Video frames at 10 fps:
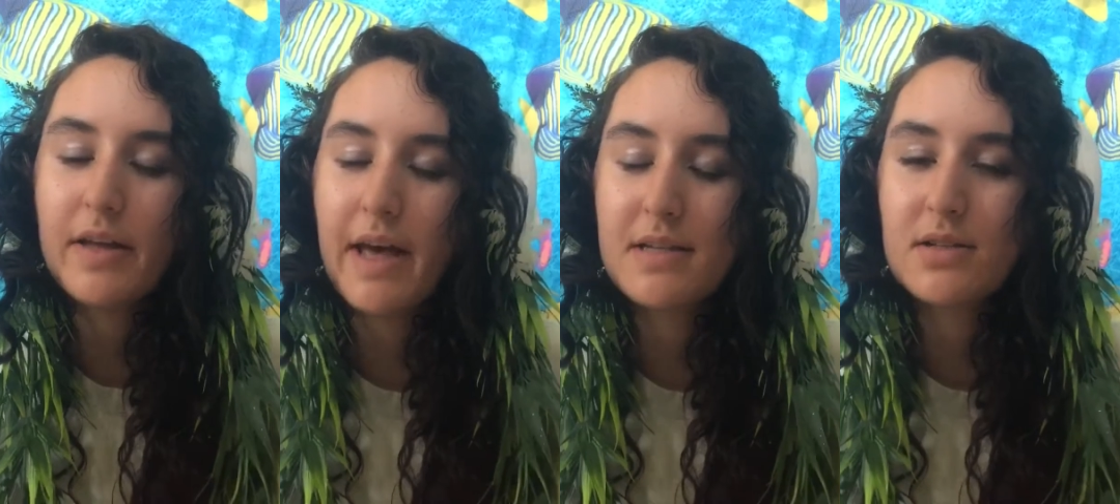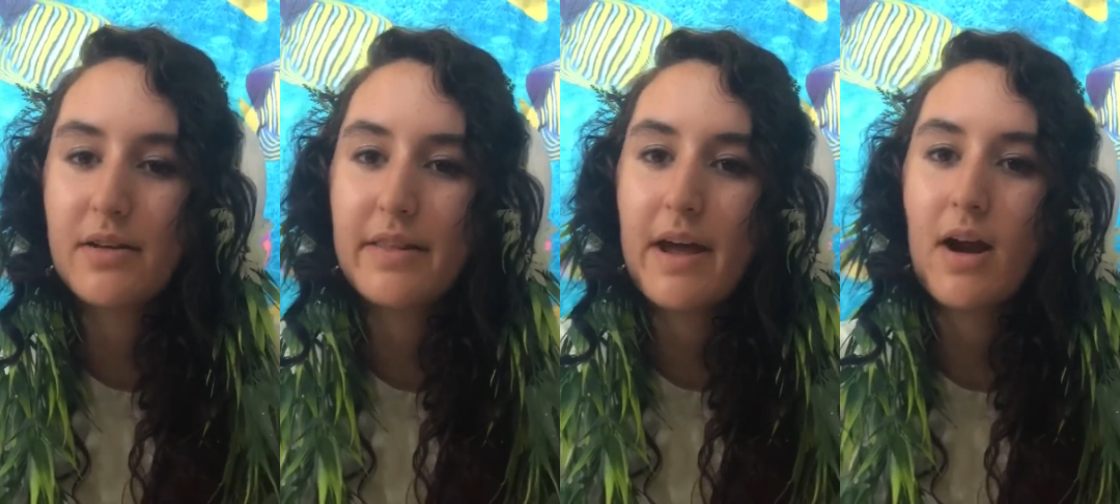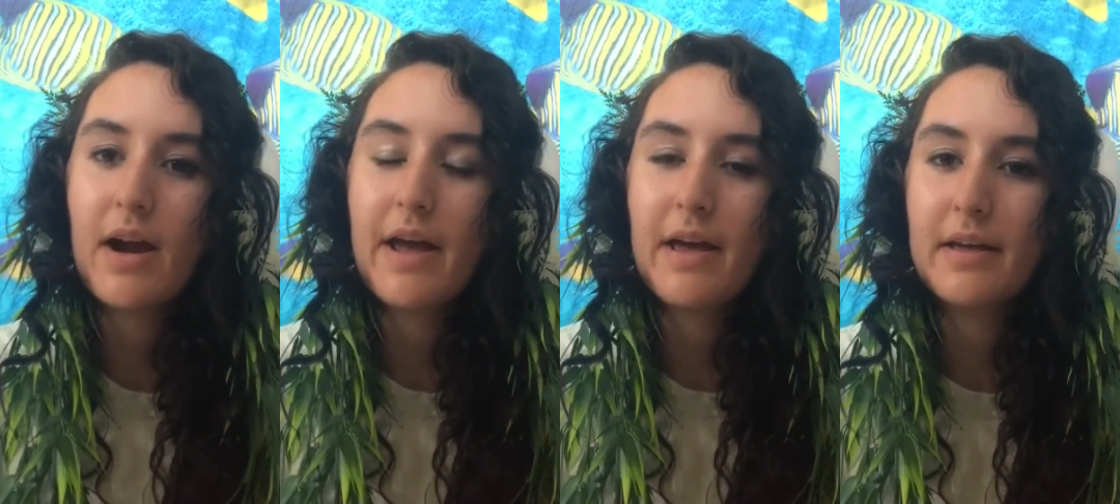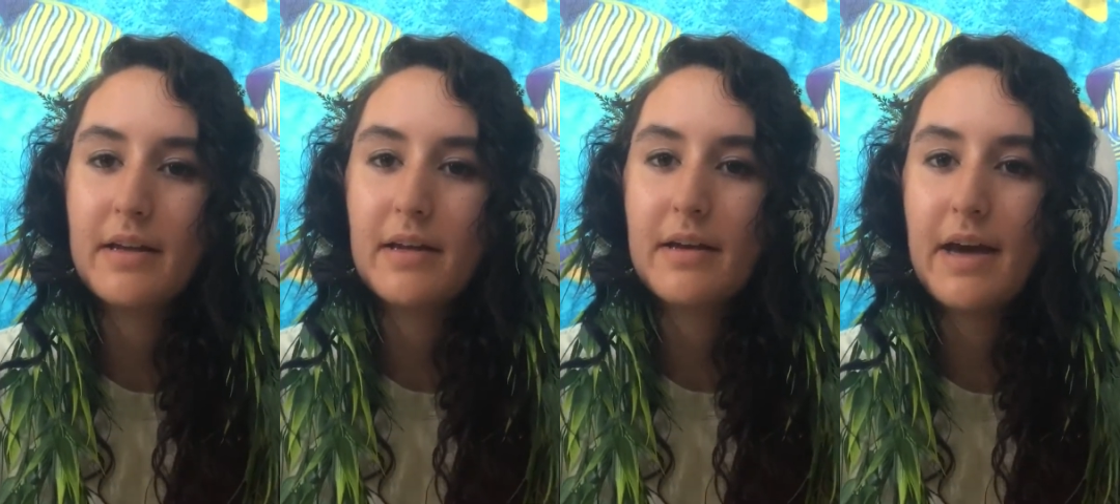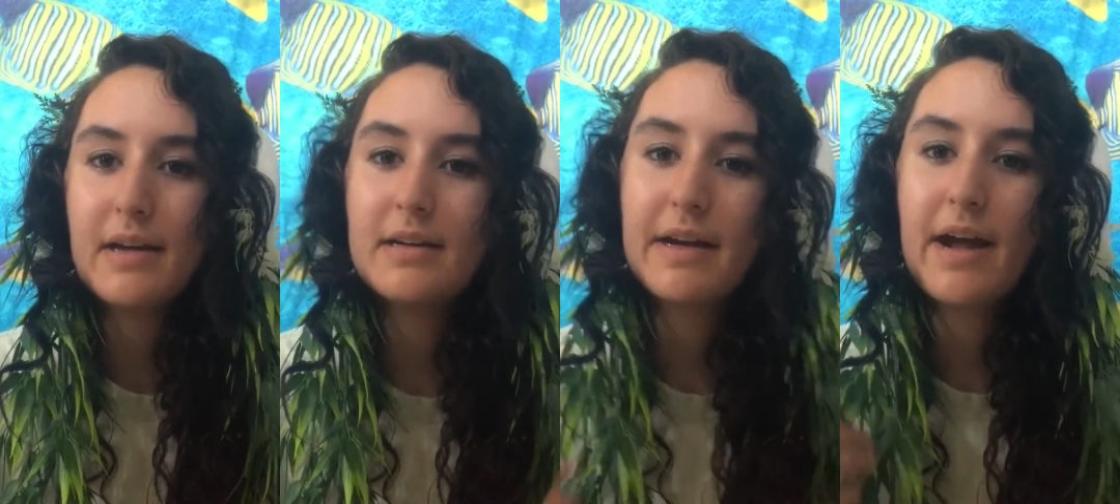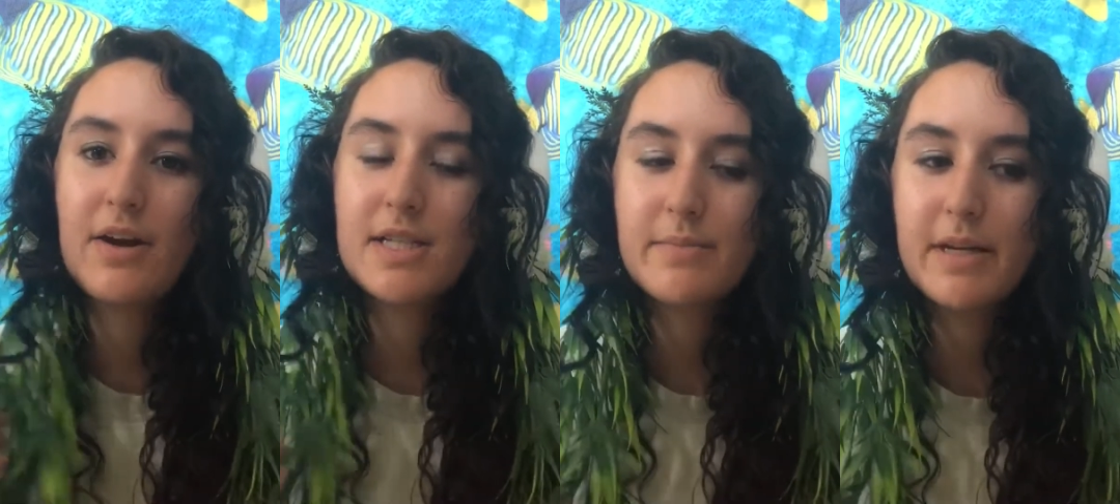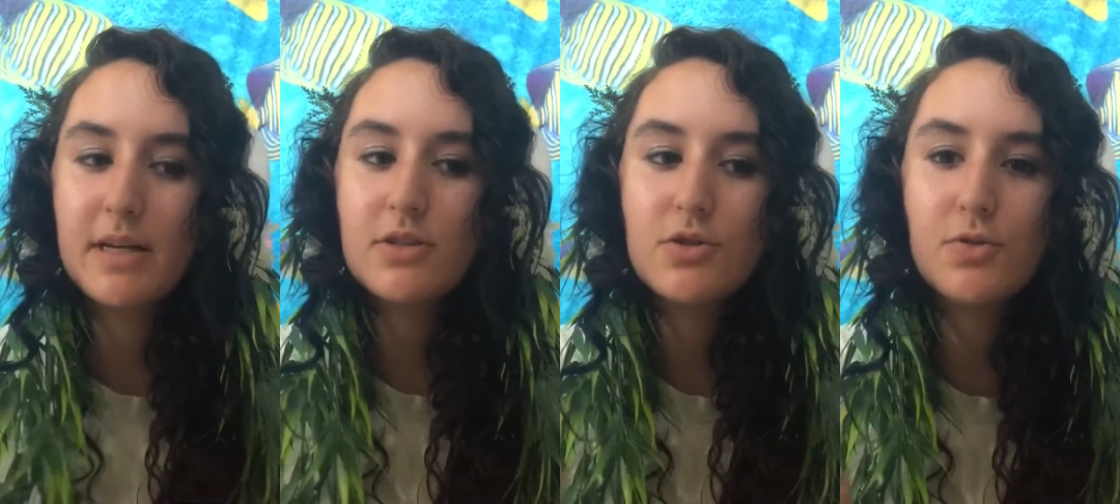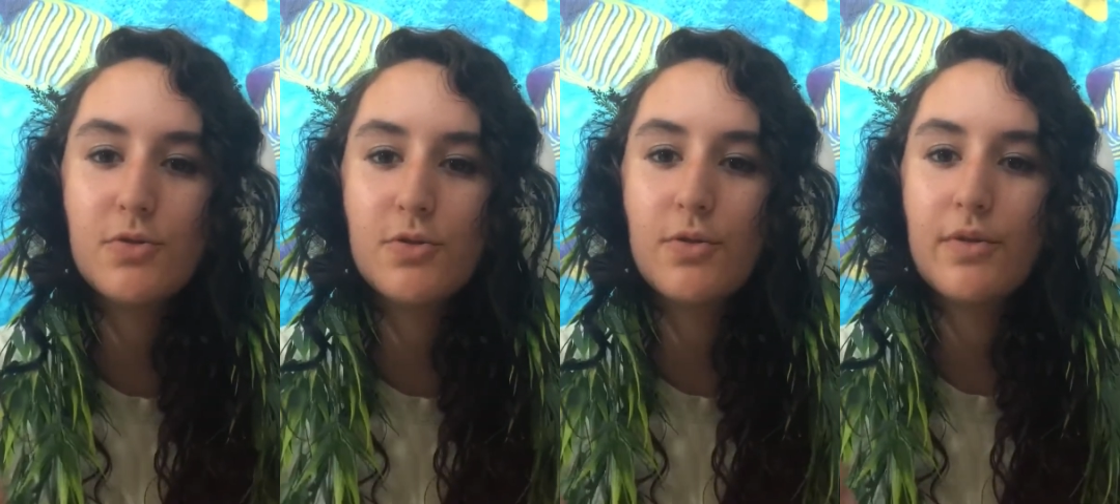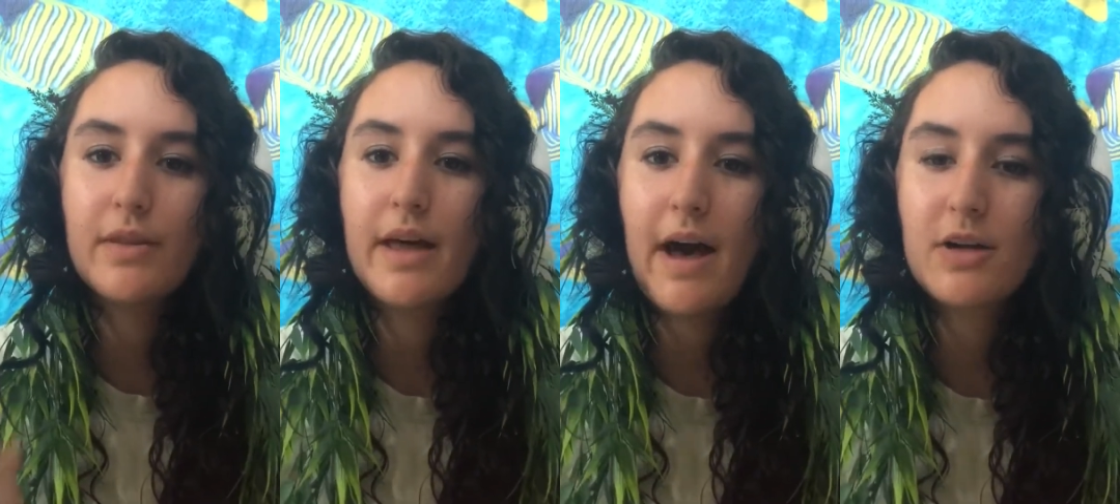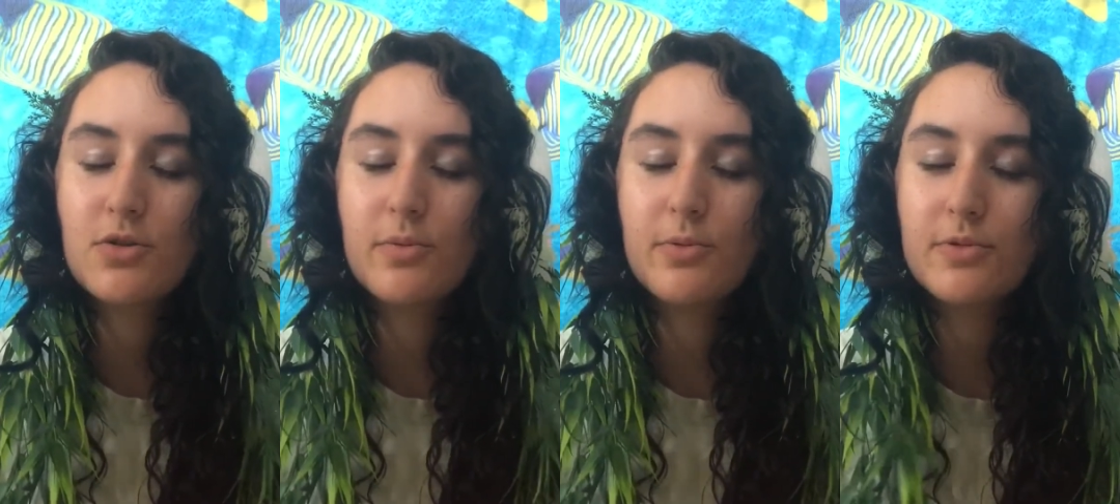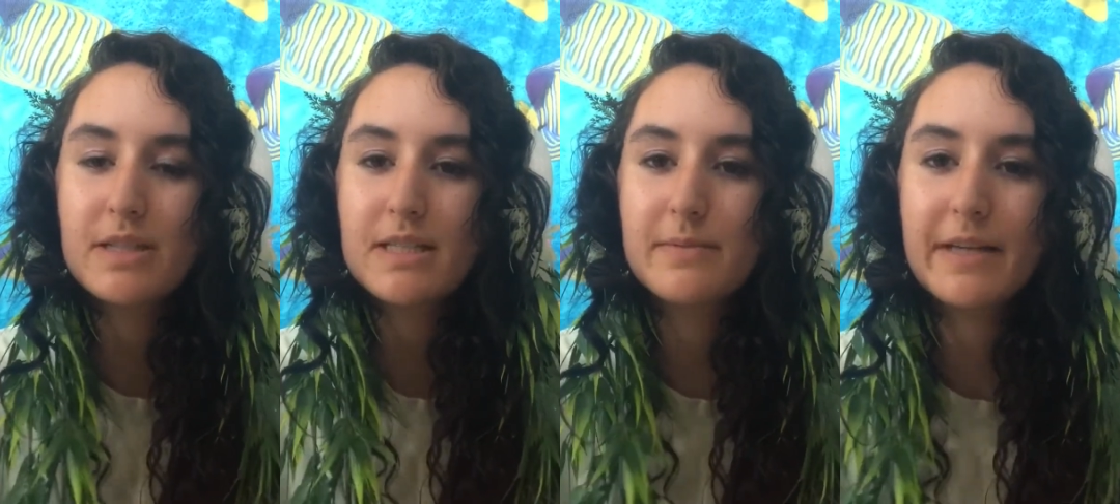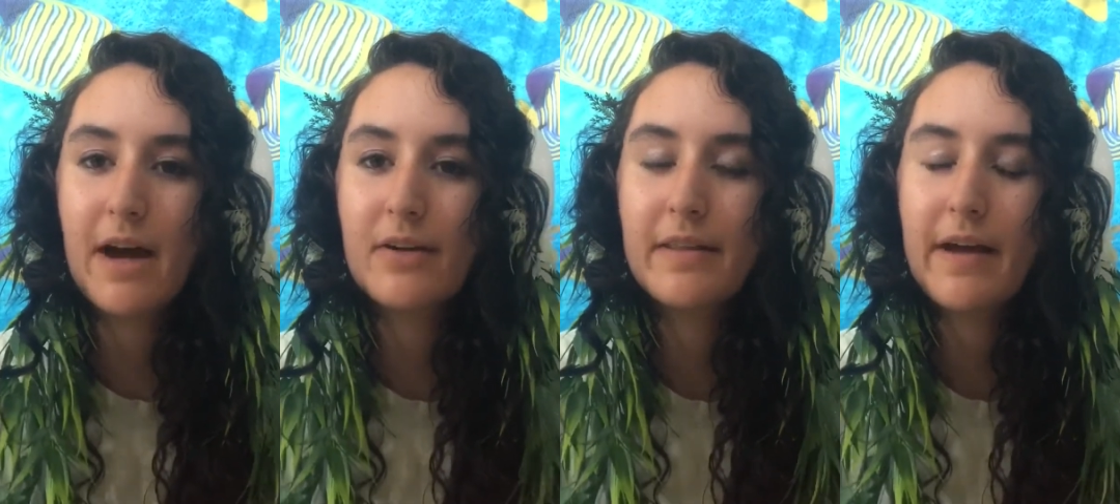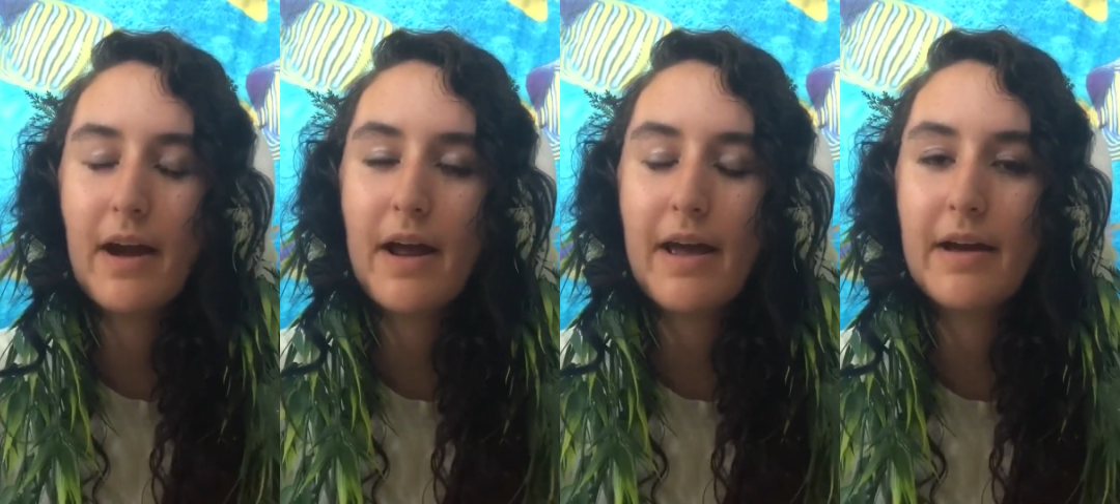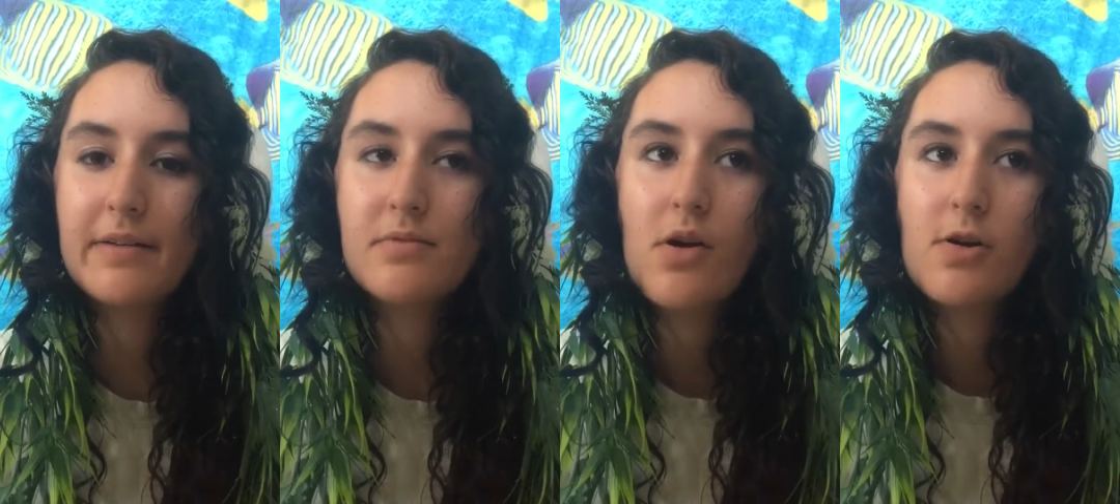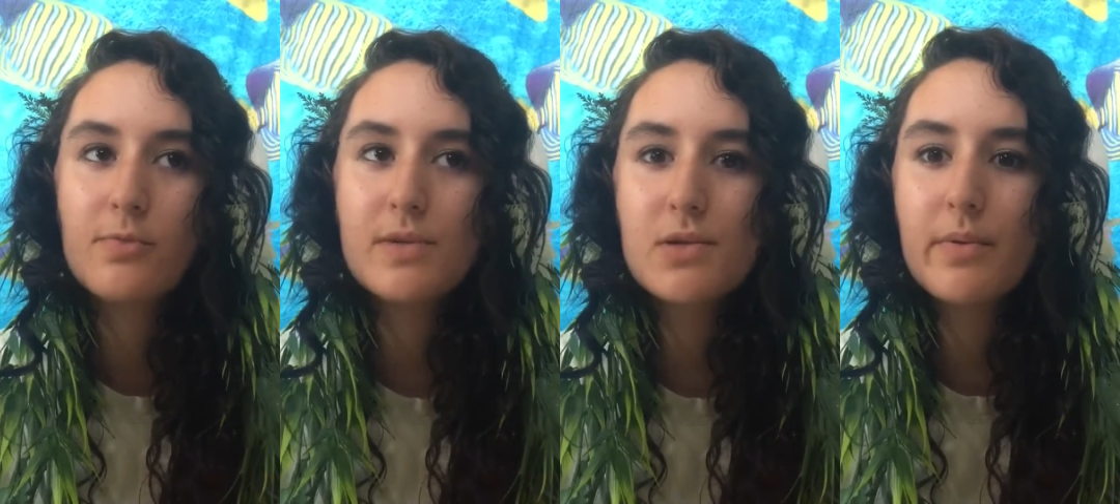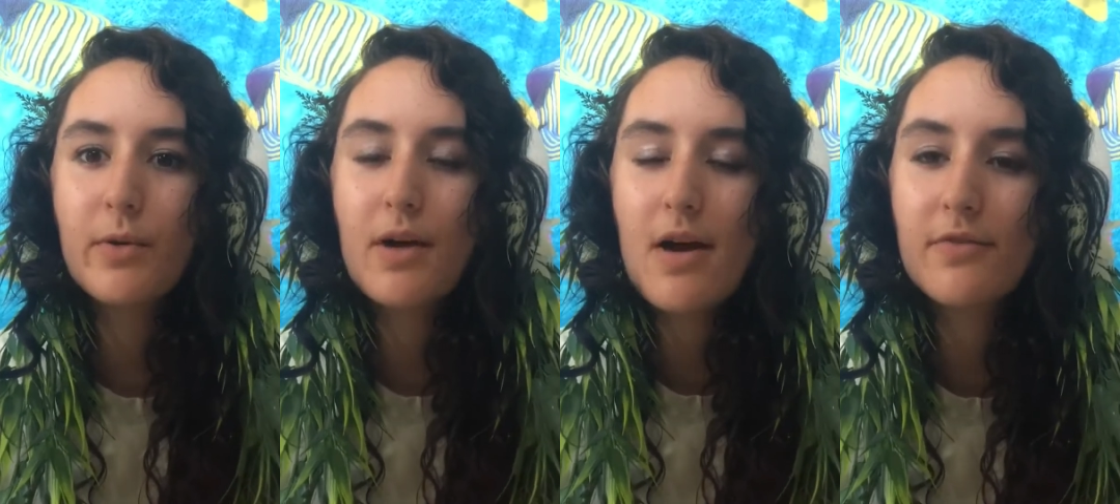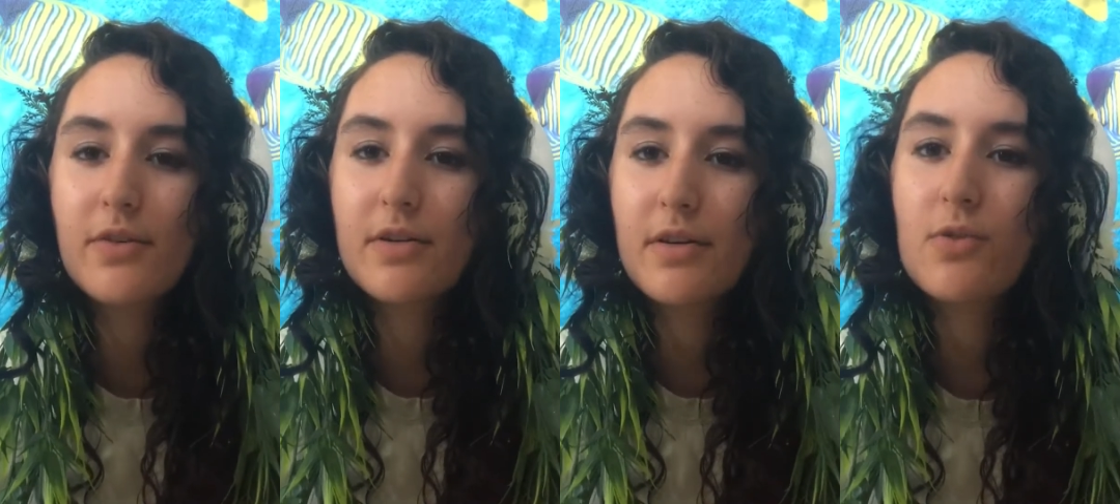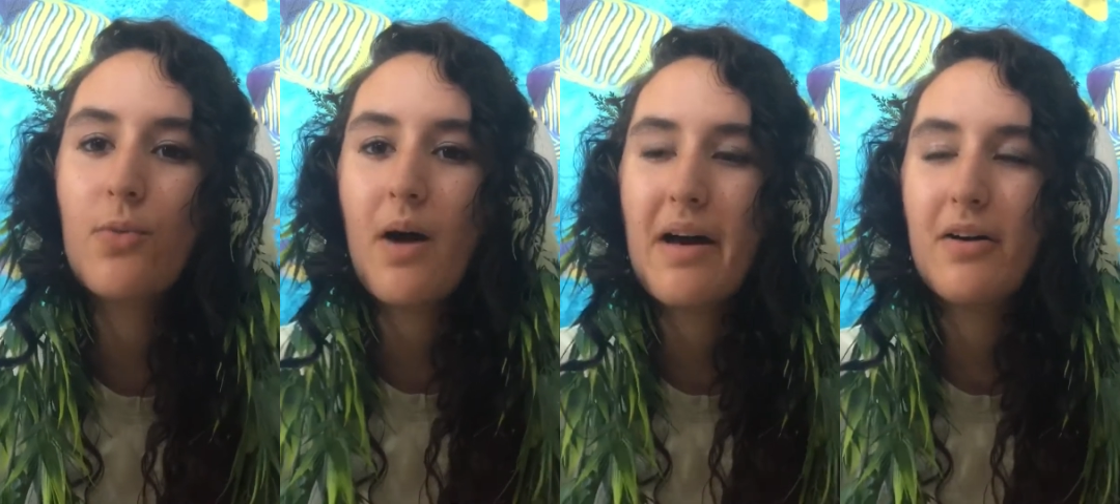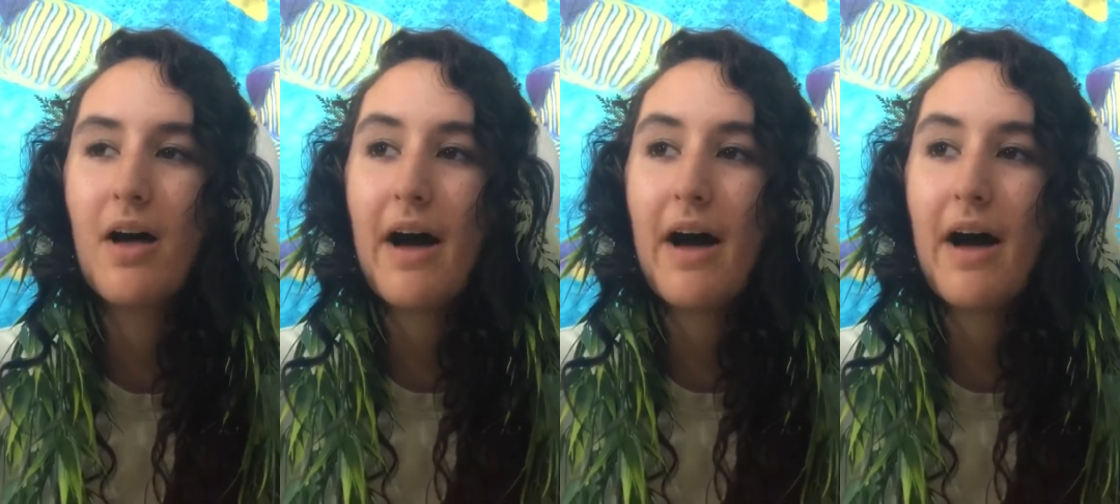the guests are there, and Canada carries me to the actual pool, sets me down in there, and we swam around for a little while.